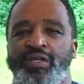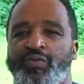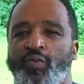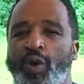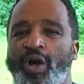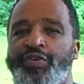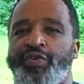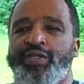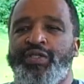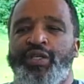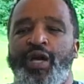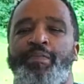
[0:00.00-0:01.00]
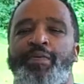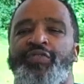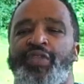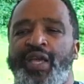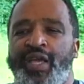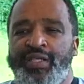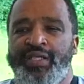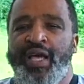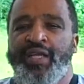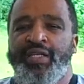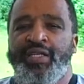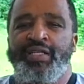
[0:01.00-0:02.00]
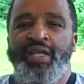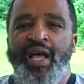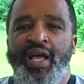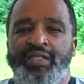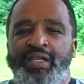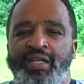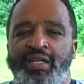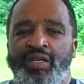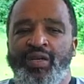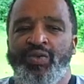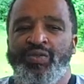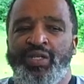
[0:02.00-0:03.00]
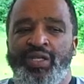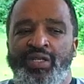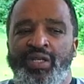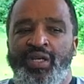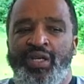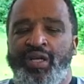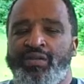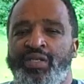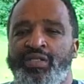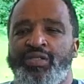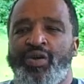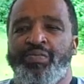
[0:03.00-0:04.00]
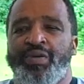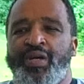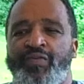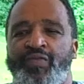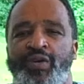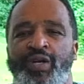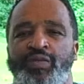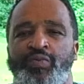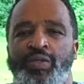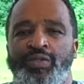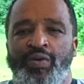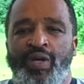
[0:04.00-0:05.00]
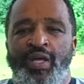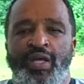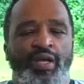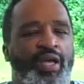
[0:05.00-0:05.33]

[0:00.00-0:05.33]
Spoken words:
wondering a couple things, like these guys getting close, and if this is opening up for us, what's going on?